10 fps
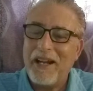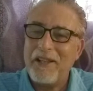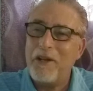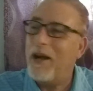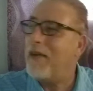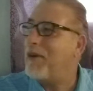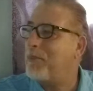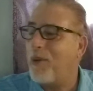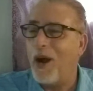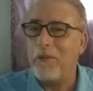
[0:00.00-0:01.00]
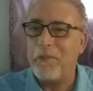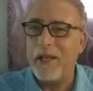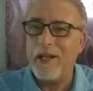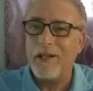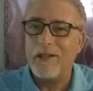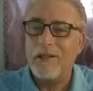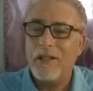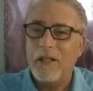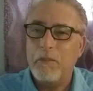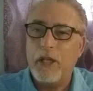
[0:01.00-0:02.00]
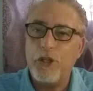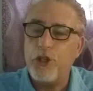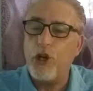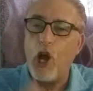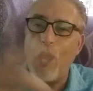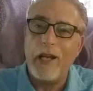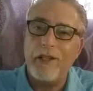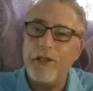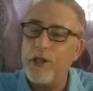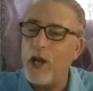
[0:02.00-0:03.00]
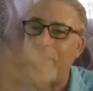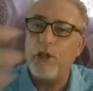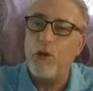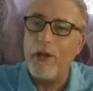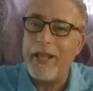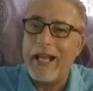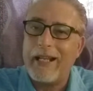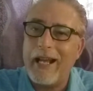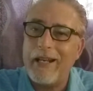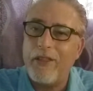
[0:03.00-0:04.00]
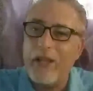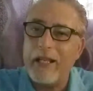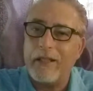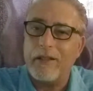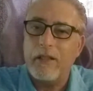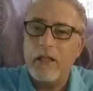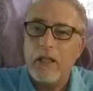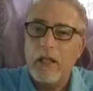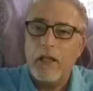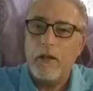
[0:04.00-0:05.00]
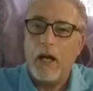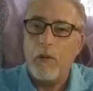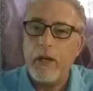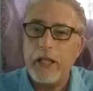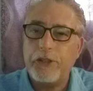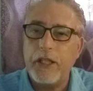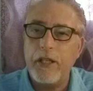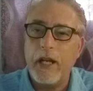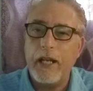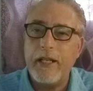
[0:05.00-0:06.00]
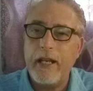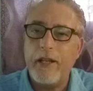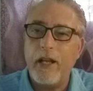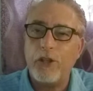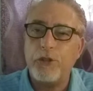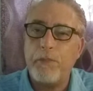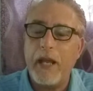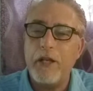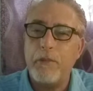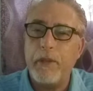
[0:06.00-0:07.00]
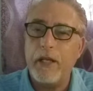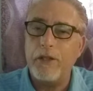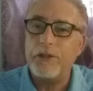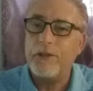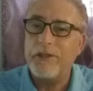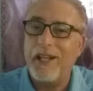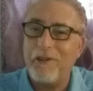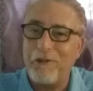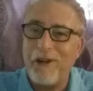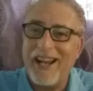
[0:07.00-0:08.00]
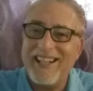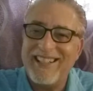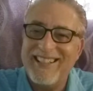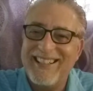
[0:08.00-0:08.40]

you don't have a problem here because you're not doing that kind of thing. When they steal your identity, they also pay your bills? Yeah, right.